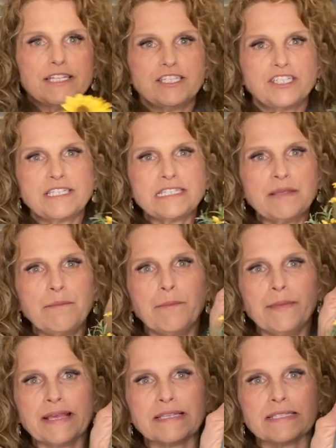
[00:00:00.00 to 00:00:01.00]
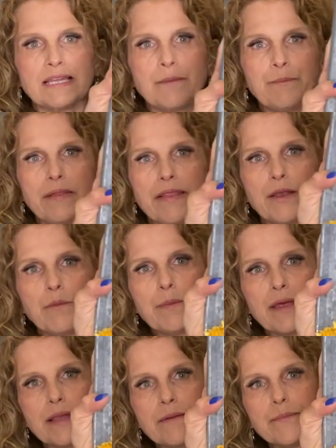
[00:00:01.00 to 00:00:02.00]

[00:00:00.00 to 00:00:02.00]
Just to mix it up a little bit.